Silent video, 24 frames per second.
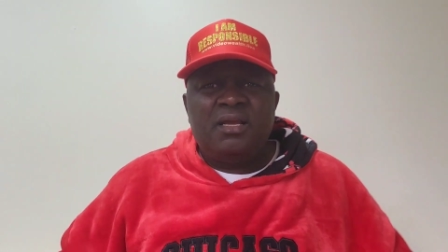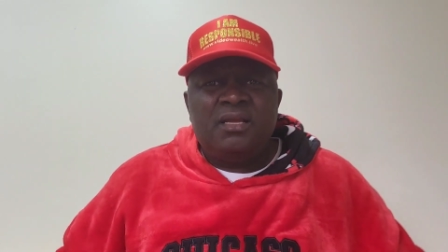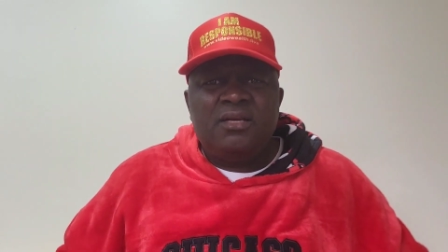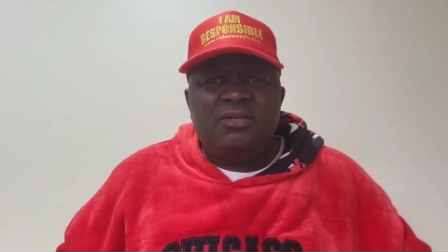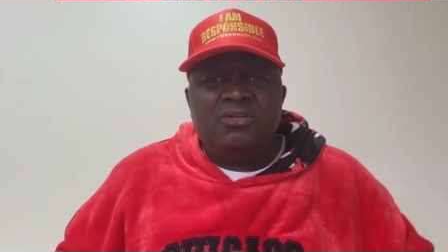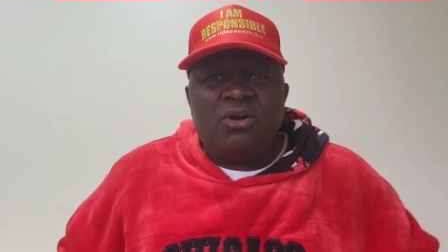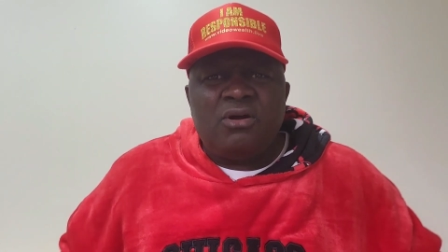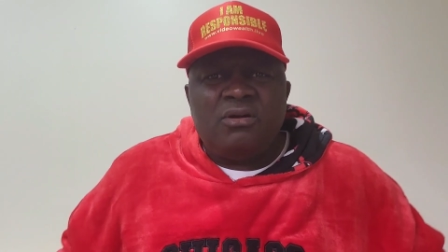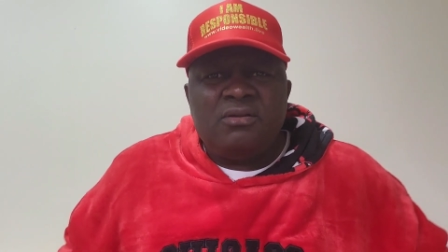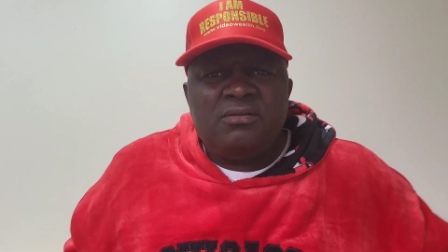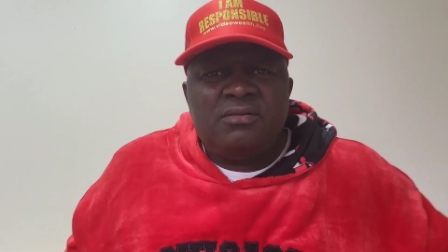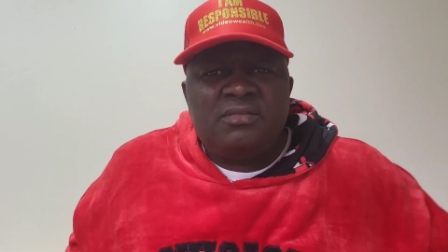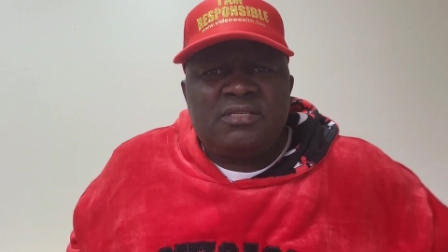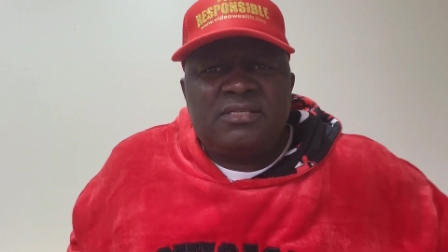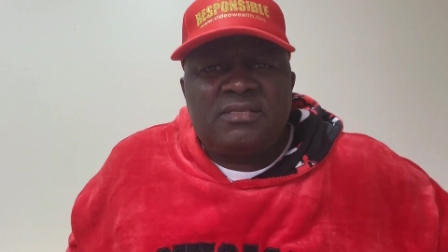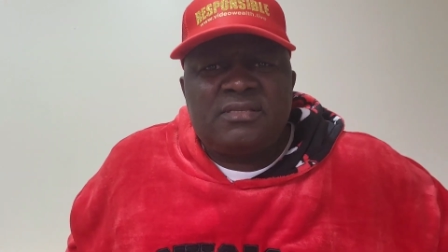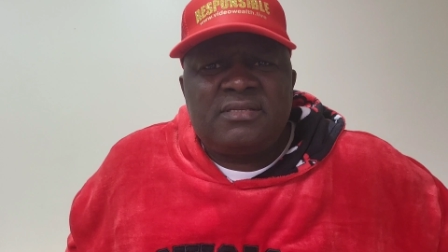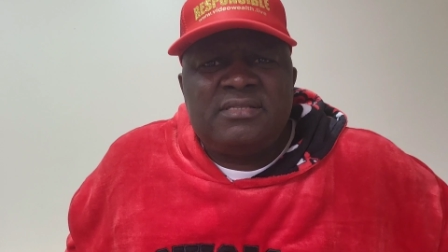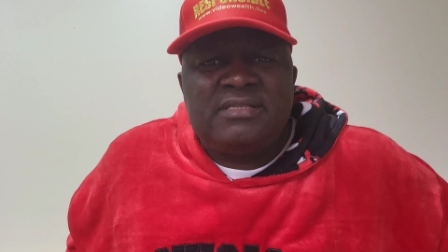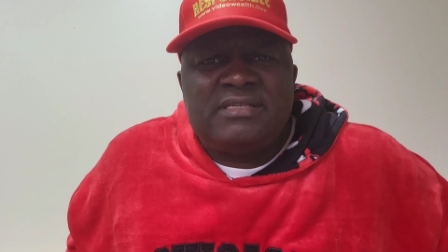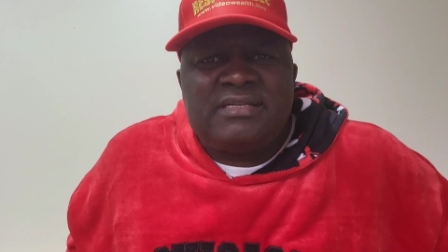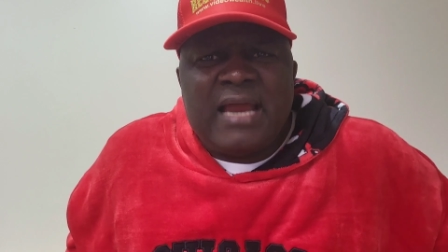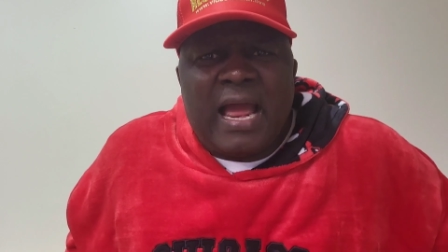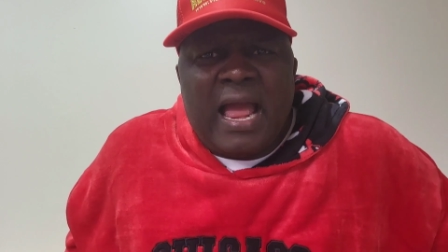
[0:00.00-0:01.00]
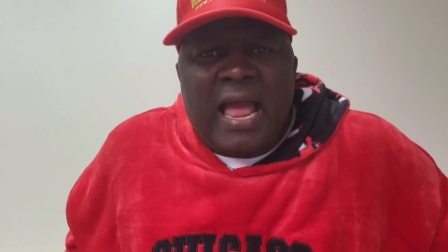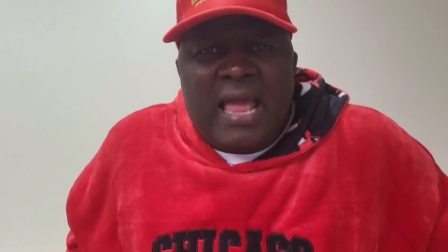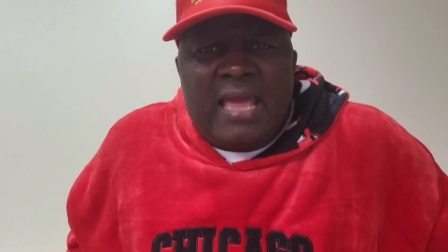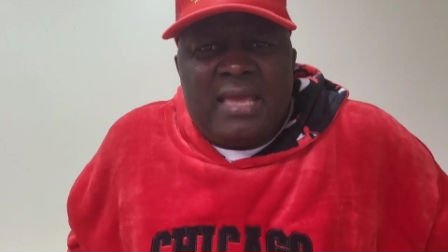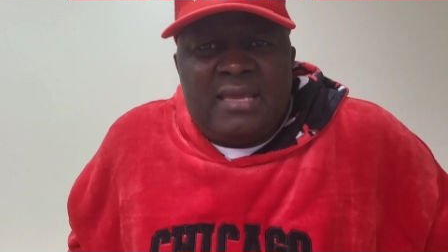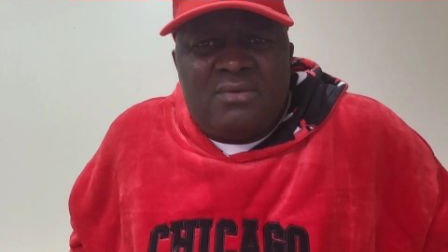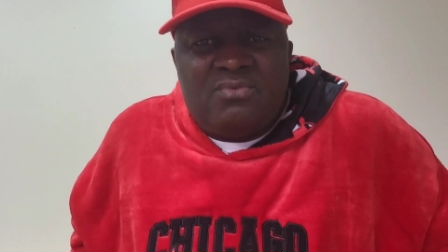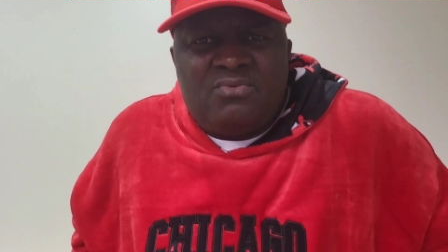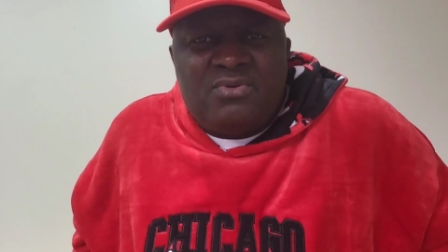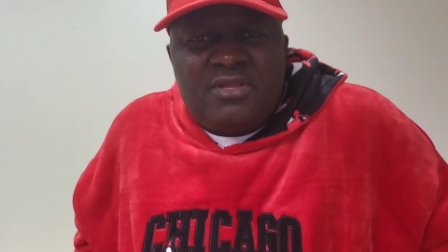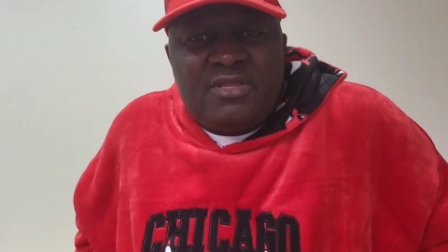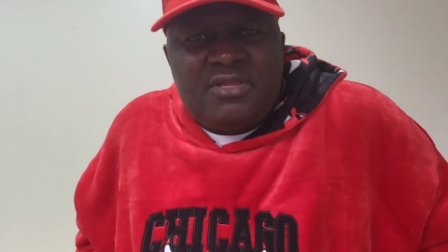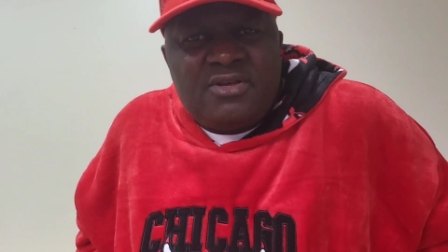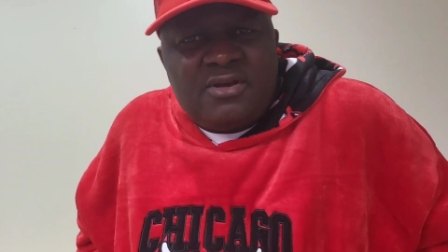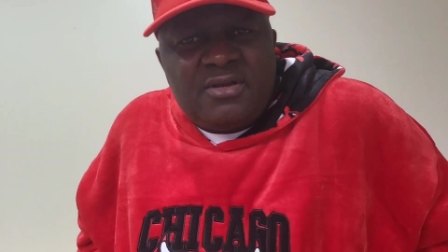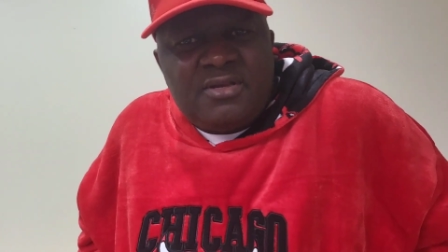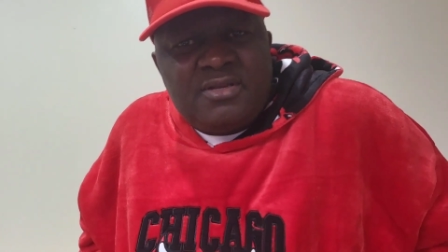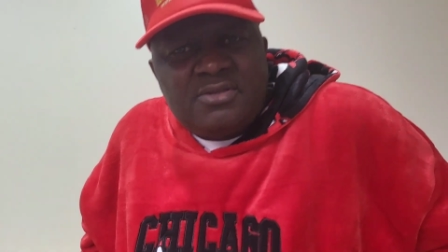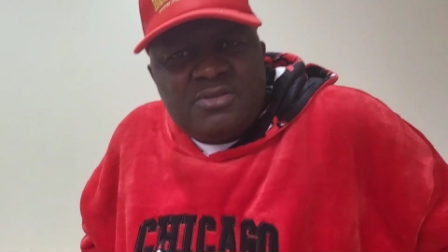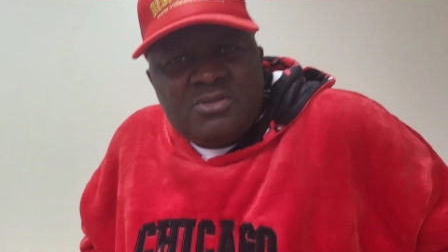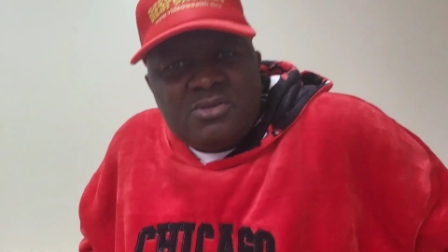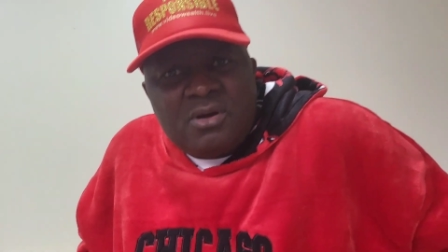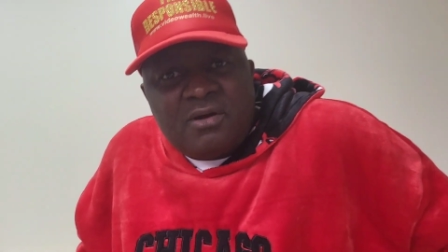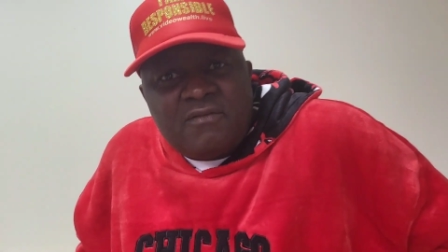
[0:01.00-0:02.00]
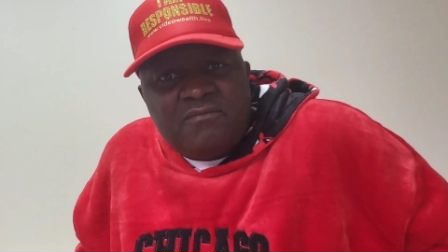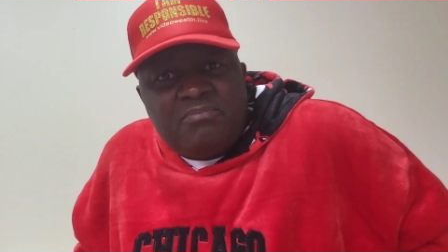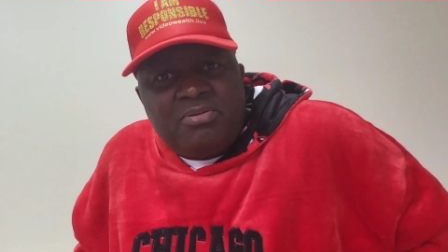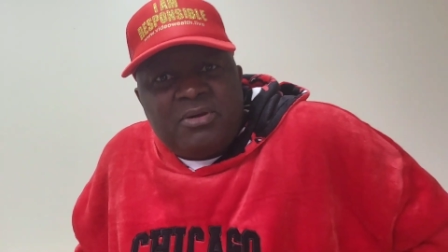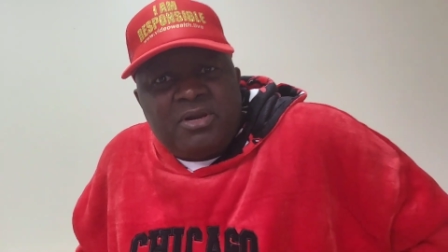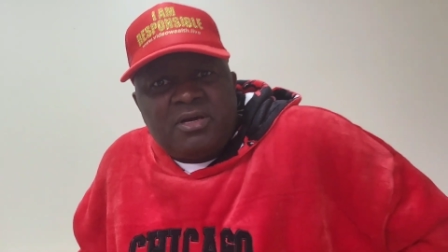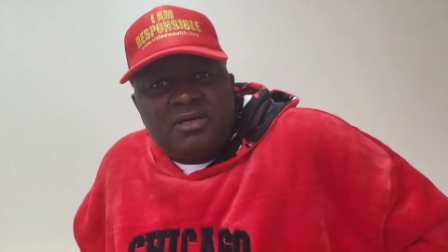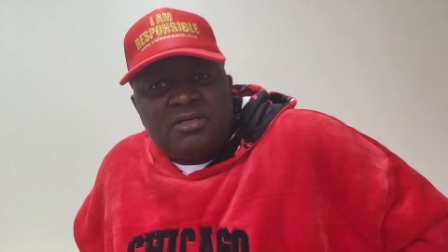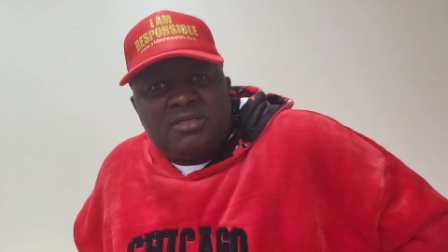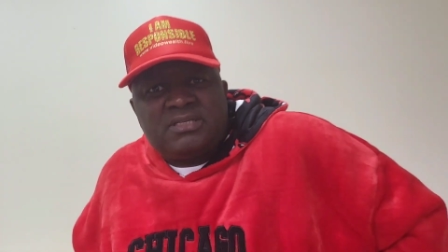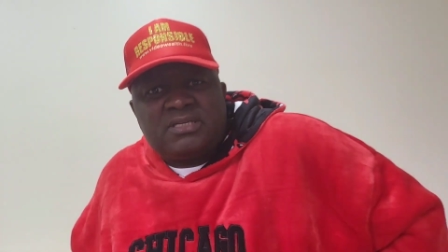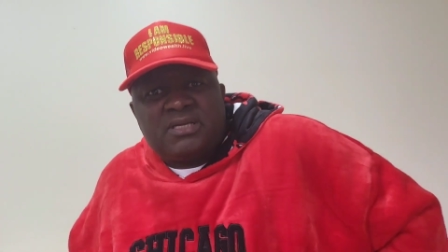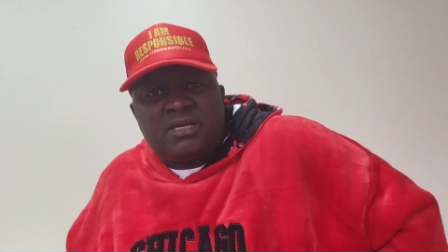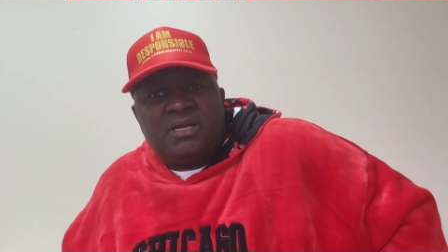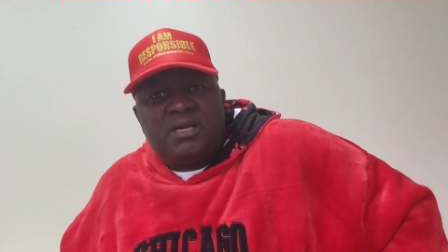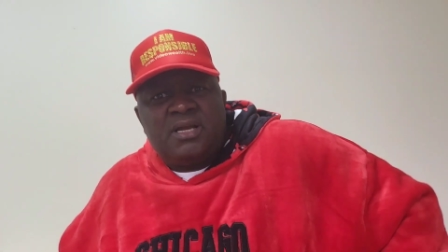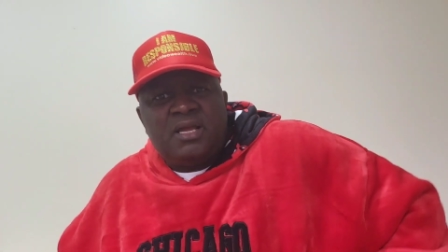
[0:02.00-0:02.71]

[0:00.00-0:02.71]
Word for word: don't die with your issue of blood.